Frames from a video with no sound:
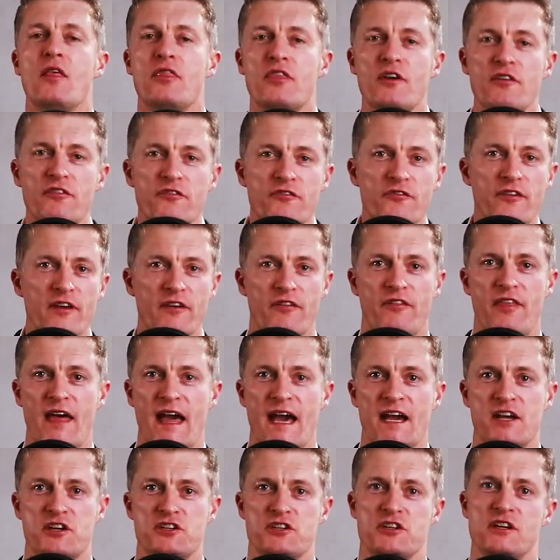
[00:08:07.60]
The fifth
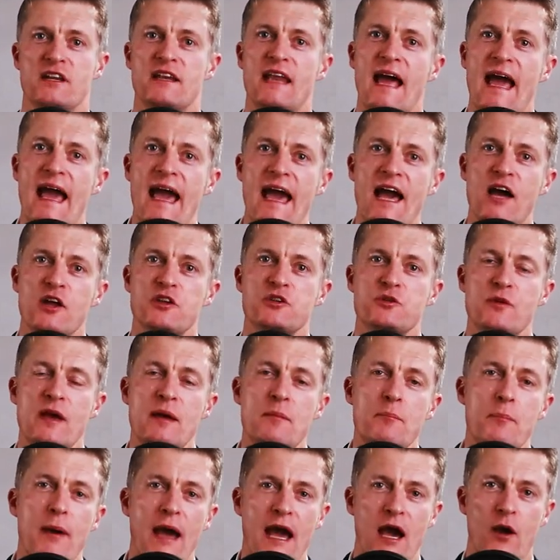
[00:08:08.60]
action in how to
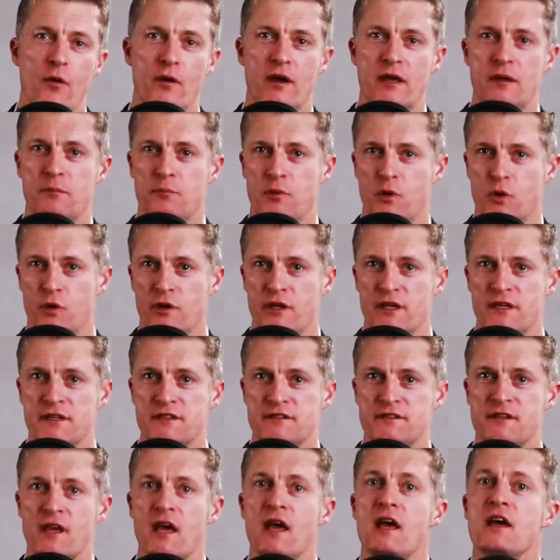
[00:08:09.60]
empower
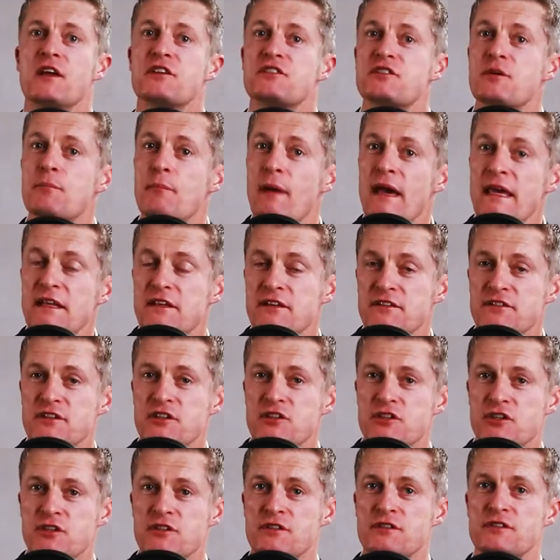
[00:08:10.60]
employees to make
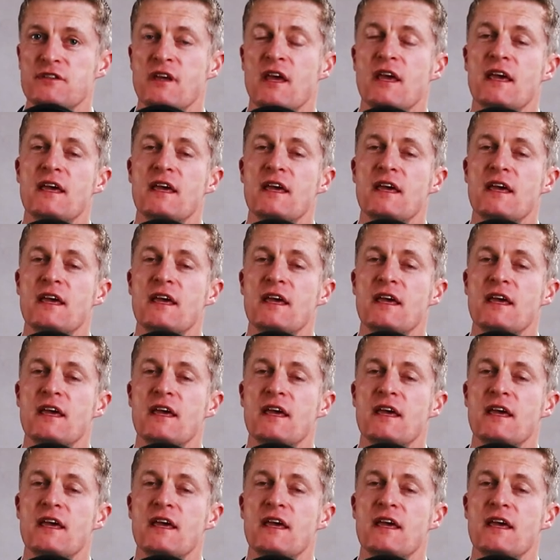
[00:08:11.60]
decisions